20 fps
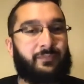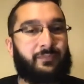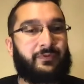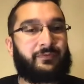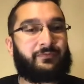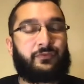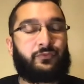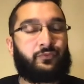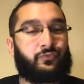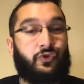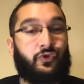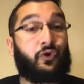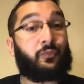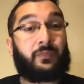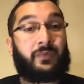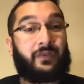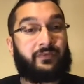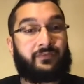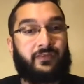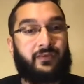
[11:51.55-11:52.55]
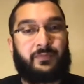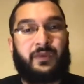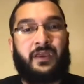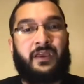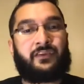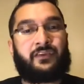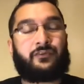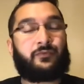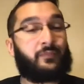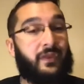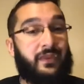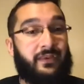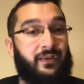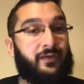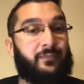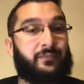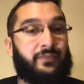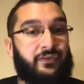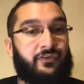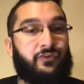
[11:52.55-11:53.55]
If you don't mess up, you may not
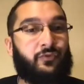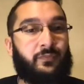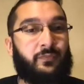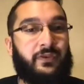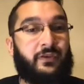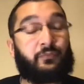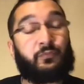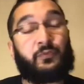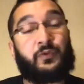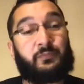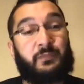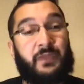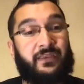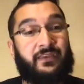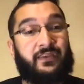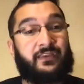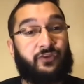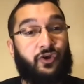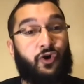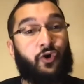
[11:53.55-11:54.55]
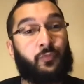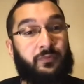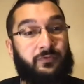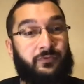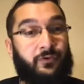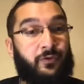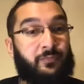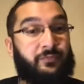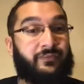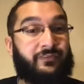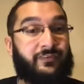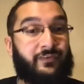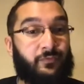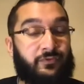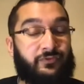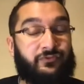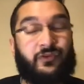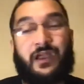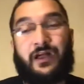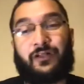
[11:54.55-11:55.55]
be human, and we may need to open you up to see what
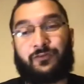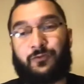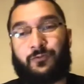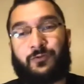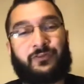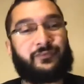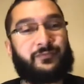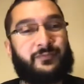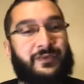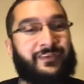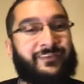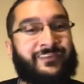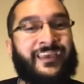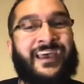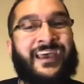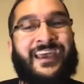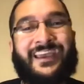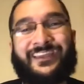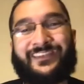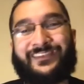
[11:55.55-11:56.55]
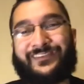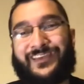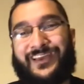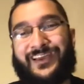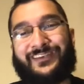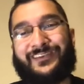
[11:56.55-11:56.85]
your algorithm is inside.